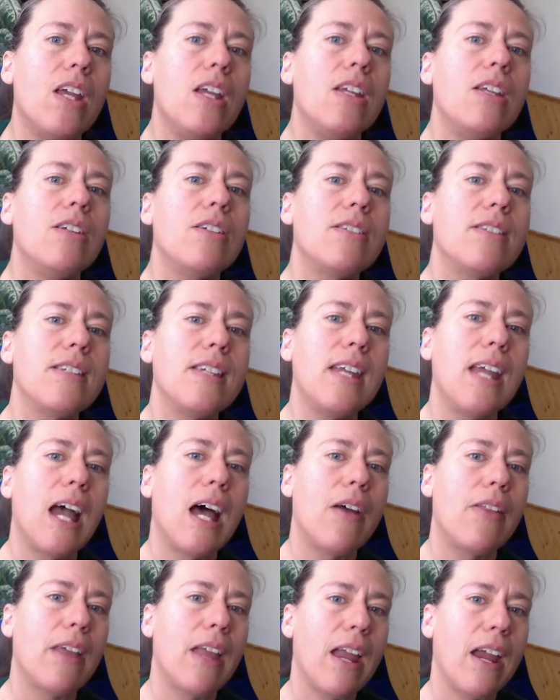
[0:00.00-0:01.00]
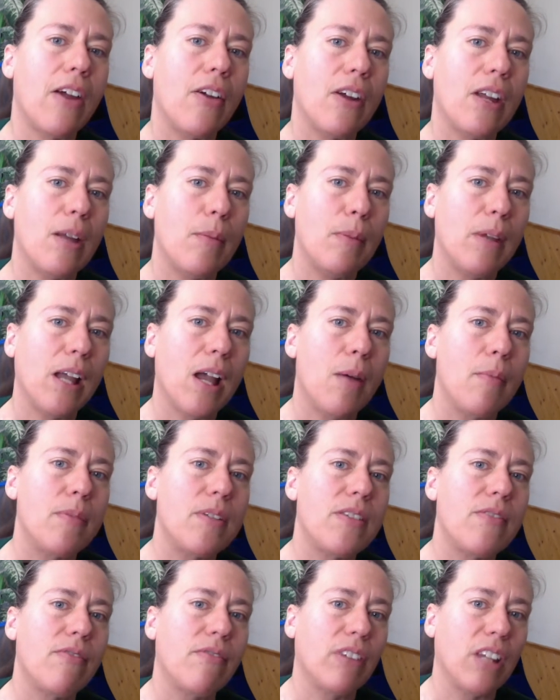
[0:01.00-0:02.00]
You'll see how the area
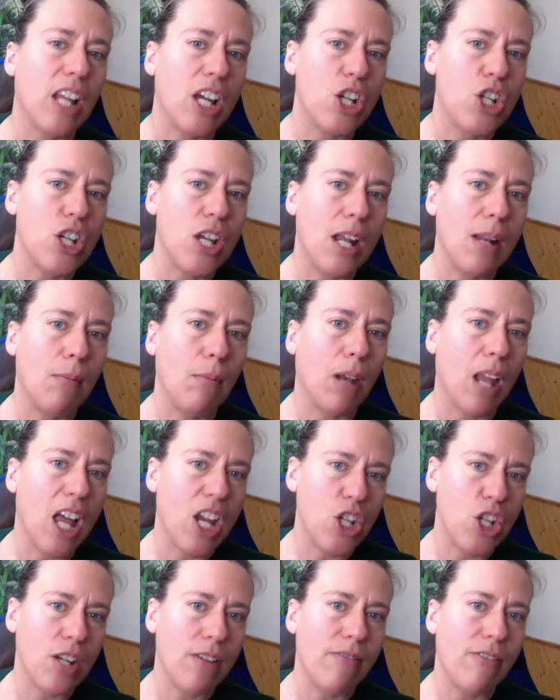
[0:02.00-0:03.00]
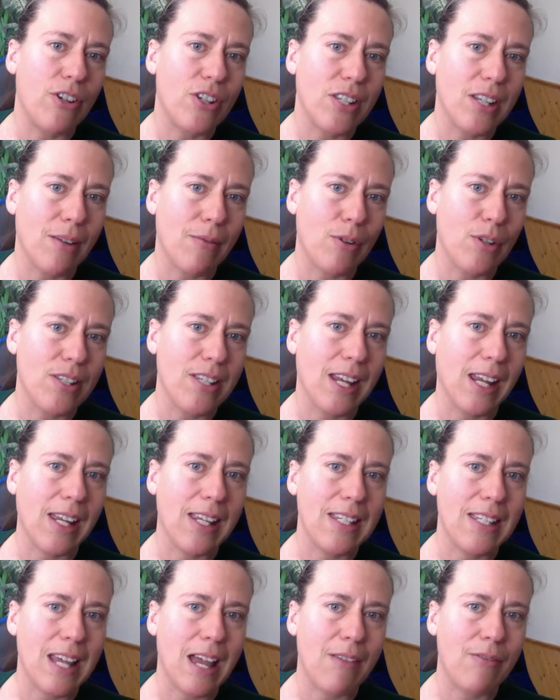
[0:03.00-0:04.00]
becomes flush and blotchy for several
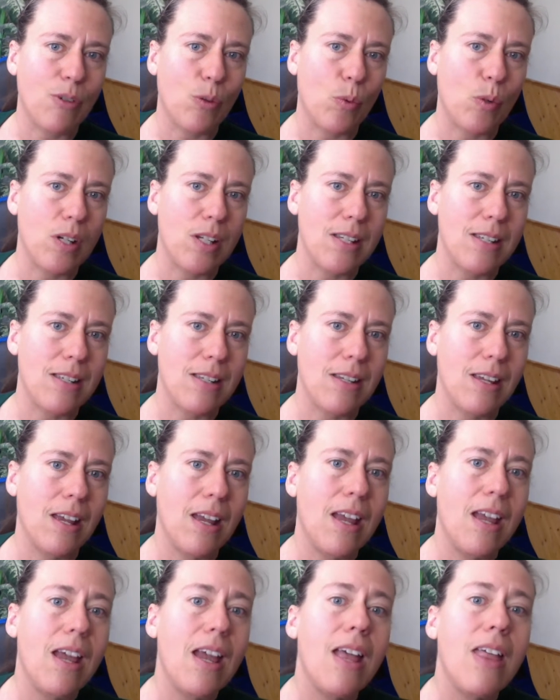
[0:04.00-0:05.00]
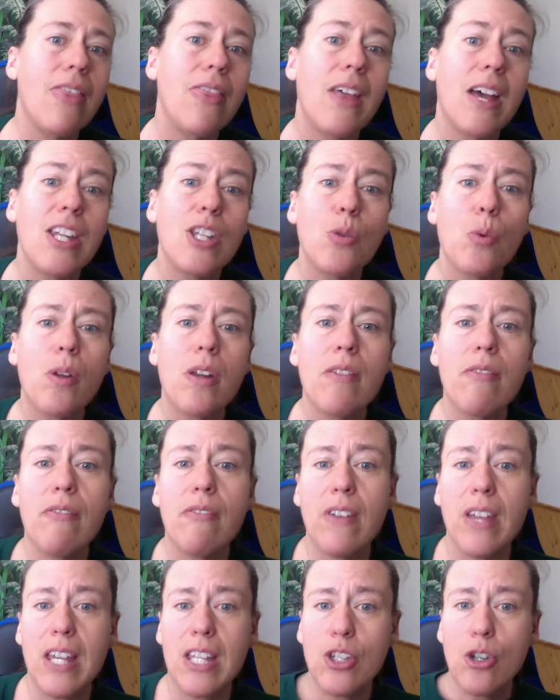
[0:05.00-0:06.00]
seconds afterwards. That's what a
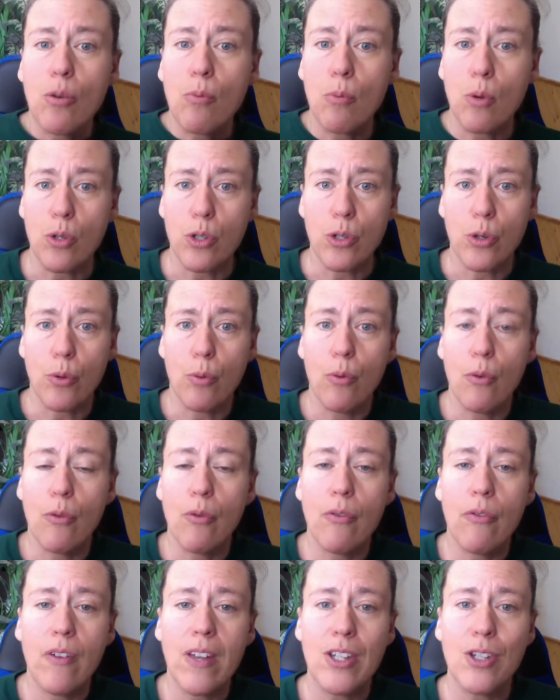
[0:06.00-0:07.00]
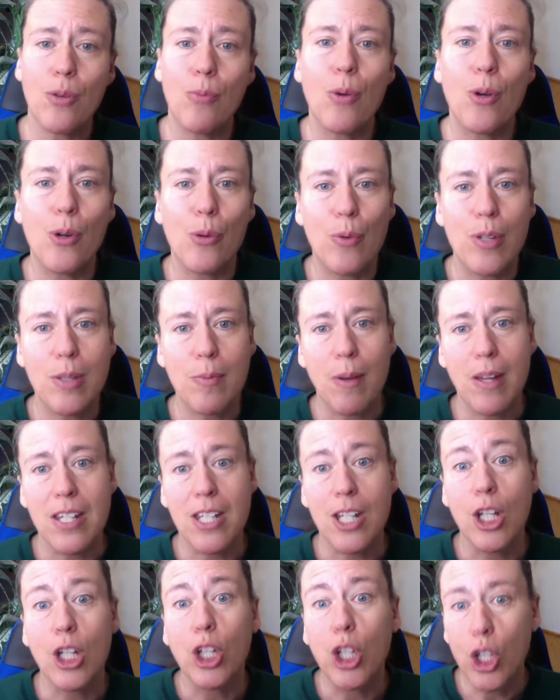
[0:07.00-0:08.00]
vasomotor
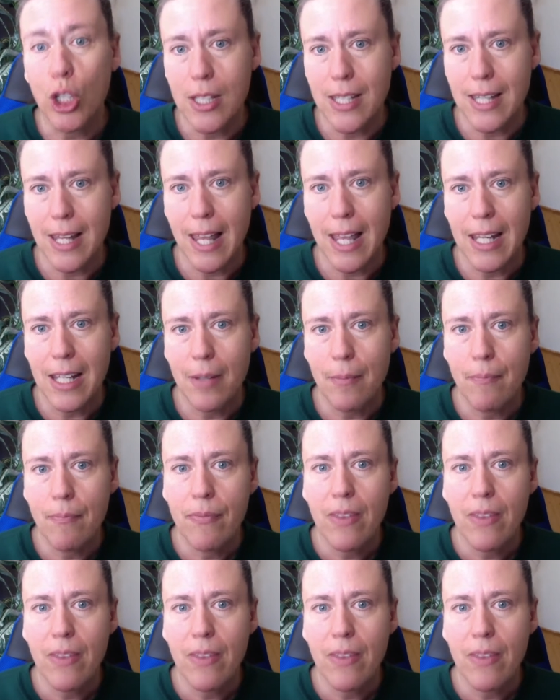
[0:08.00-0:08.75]
response looks like.